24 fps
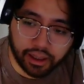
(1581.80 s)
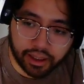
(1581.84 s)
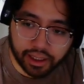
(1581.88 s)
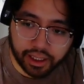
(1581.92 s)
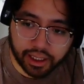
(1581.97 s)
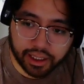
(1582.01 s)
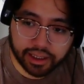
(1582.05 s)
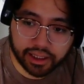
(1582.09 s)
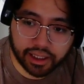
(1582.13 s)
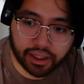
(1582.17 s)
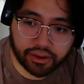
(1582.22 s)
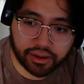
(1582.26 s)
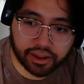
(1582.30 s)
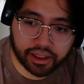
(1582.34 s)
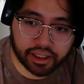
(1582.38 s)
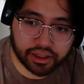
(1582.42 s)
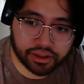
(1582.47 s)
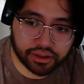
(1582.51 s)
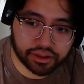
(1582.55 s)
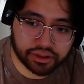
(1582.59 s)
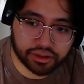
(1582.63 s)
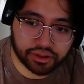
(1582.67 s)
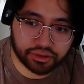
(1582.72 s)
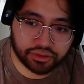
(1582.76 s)
And now I can
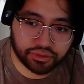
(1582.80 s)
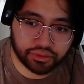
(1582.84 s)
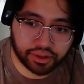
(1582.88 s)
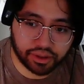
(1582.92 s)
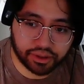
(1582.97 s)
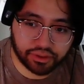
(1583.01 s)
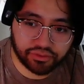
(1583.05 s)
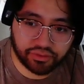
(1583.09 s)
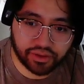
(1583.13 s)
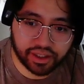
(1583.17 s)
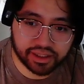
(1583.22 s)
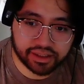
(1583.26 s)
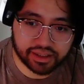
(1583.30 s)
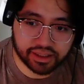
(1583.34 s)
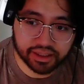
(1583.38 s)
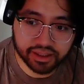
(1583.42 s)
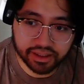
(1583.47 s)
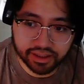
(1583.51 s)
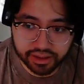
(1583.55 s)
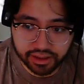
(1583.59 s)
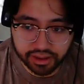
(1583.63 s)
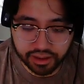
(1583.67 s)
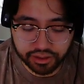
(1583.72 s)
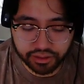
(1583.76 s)
just start swinging face. This
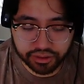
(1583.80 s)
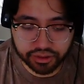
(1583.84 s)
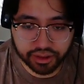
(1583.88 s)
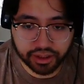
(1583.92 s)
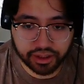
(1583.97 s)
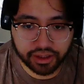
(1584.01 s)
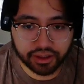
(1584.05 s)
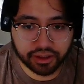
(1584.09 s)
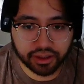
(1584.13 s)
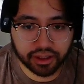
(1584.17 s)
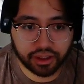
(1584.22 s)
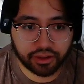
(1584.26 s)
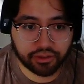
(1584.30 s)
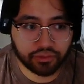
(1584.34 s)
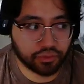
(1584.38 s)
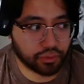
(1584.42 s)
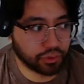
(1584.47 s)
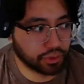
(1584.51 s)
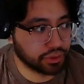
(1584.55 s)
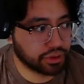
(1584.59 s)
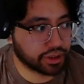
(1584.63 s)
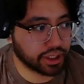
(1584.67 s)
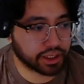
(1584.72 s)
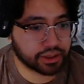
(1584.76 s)
is essentially like
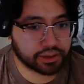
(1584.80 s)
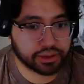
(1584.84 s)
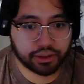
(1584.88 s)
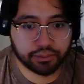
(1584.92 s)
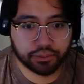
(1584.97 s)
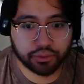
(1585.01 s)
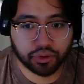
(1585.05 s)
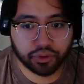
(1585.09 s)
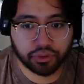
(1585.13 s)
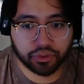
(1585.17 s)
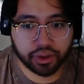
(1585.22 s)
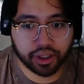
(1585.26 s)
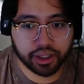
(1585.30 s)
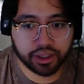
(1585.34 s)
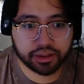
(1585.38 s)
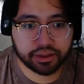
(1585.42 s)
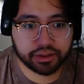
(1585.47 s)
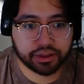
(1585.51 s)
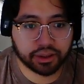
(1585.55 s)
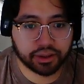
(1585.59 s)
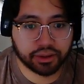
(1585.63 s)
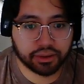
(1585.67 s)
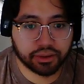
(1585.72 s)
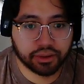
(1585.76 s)
4 checks on board, right?
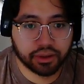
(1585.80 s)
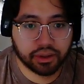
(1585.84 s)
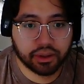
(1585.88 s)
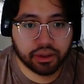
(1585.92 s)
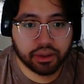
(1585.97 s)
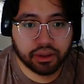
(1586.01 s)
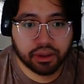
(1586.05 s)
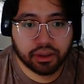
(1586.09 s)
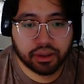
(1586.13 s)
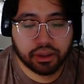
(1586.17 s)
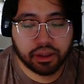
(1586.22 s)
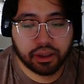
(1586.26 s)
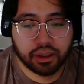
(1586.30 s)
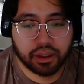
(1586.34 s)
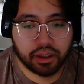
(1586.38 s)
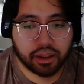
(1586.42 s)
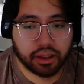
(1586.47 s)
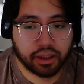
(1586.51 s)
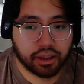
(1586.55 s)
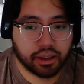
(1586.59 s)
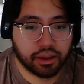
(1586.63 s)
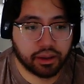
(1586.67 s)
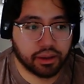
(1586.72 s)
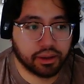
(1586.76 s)
So
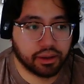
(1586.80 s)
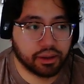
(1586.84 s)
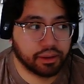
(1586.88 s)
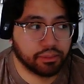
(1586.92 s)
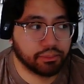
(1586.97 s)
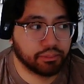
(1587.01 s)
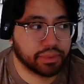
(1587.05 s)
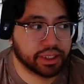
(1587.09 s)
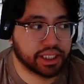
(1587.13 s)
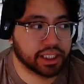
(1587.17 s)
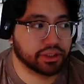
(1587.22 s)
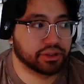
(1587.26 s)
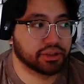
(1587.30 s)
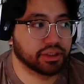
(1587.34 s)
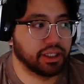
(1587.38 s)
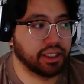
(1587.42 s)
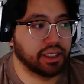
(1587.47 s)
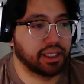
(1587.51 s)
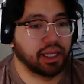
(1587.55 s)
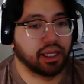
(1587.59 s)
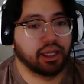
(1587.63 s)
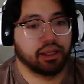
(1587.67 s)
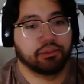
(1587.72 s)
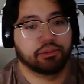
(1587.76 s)
potentially
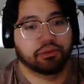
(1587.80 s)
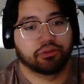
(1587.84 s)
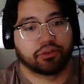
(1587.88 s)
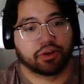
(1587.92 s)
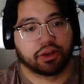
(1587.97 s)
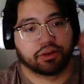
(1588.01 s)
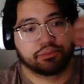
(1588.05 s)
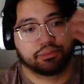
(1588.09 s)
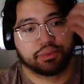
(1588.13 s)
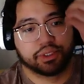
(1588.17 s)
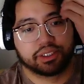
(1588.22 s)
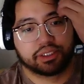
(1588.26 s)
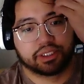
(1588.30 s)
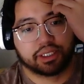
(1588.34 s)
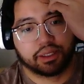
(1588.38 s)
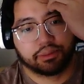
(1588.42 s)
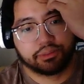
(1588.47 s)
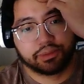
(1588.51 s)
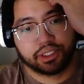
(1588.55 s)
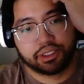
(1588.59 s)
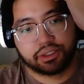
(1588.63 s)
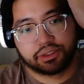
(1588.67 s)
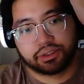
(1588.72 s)
game if I have Blitz Omni.